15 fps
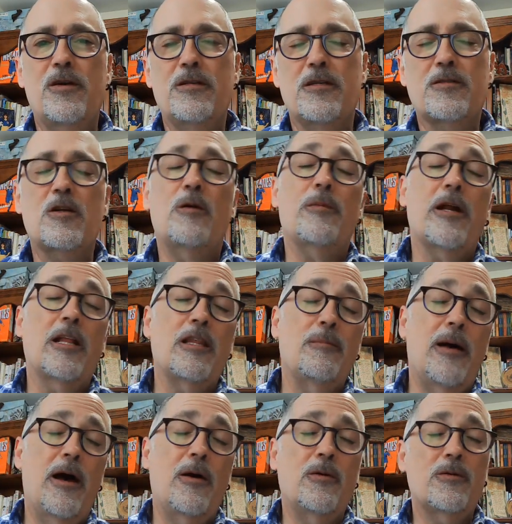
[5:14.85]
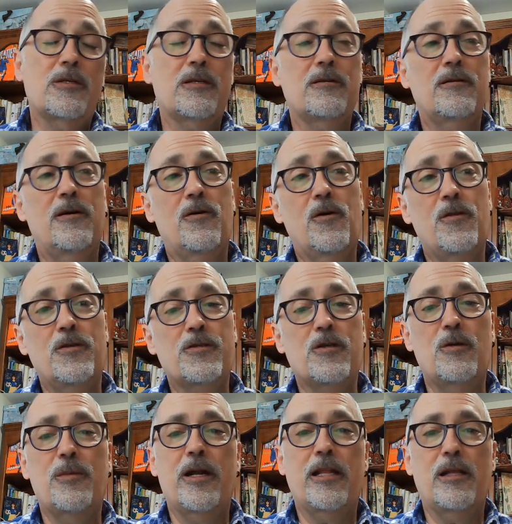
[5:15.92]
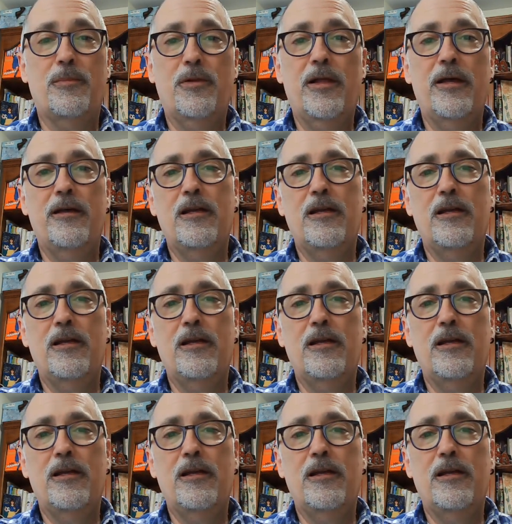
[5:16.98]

the Sermon on the Mount or the Sermon on the Plain,